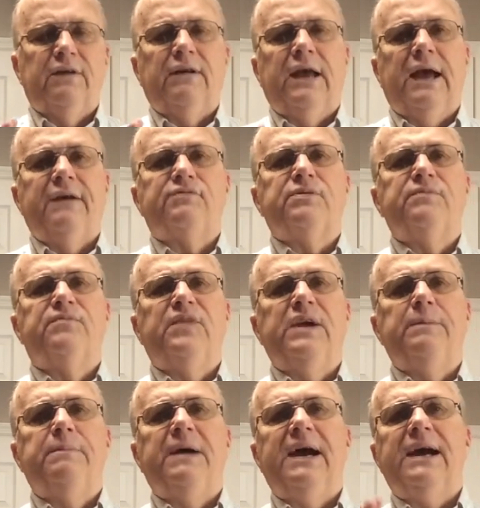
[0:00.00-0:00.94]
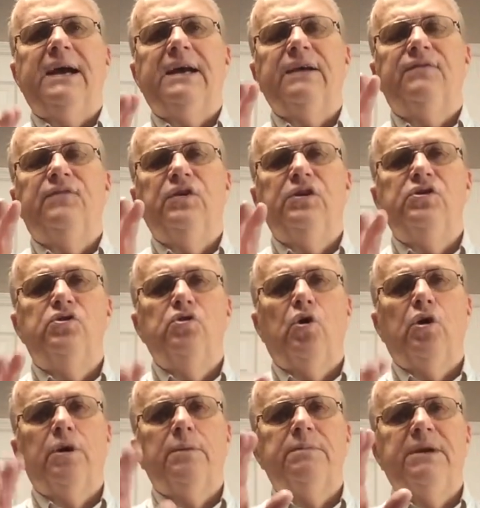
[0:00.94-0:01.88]
Have some feedback. If you
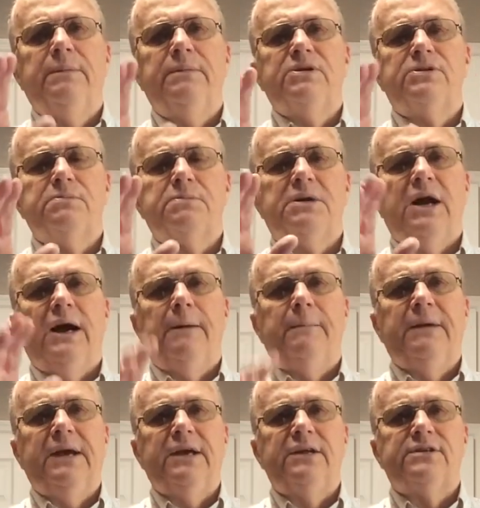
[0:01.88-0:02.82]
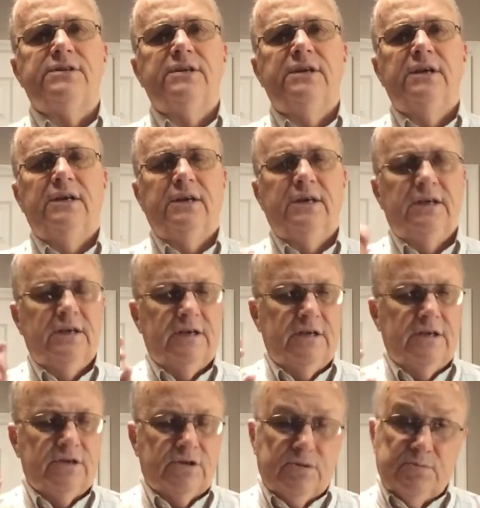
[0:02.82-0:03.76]
enjoyed them, give me some comments.
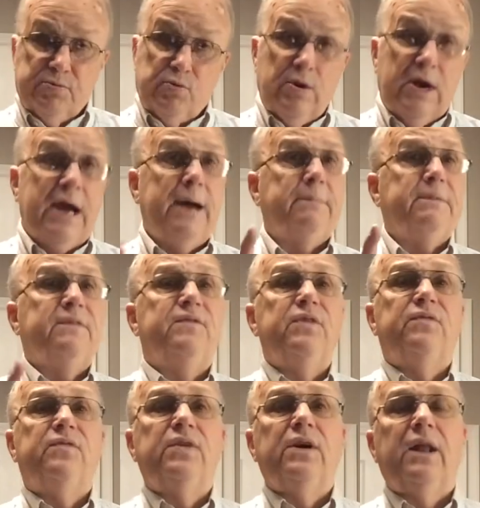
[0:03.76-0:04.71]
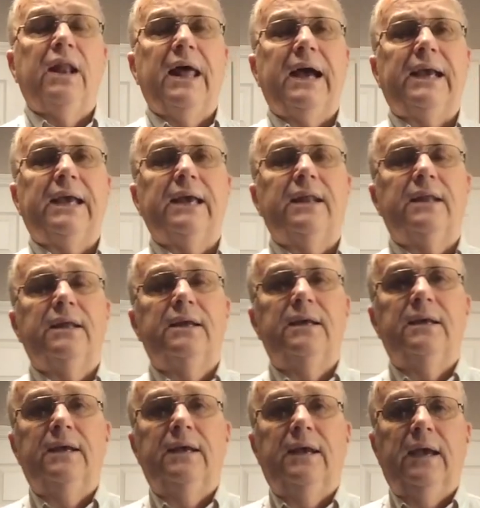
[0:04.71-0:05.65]
Subscribe if you feel like it.
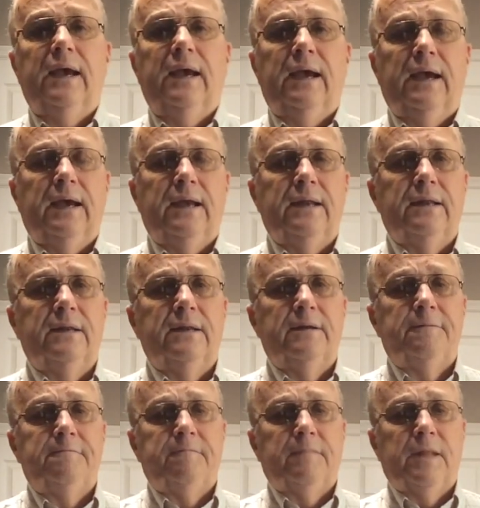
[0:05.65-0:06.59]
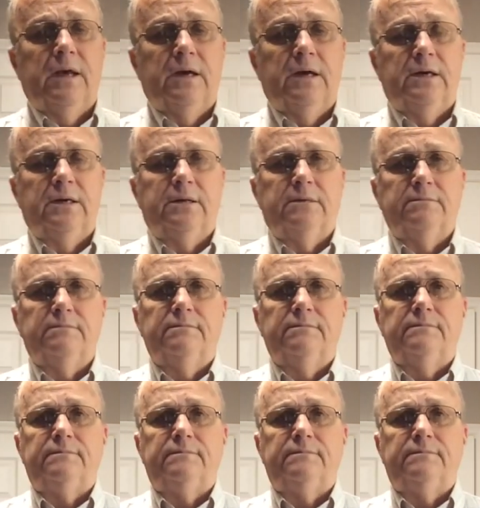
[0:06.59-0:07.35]
And I'm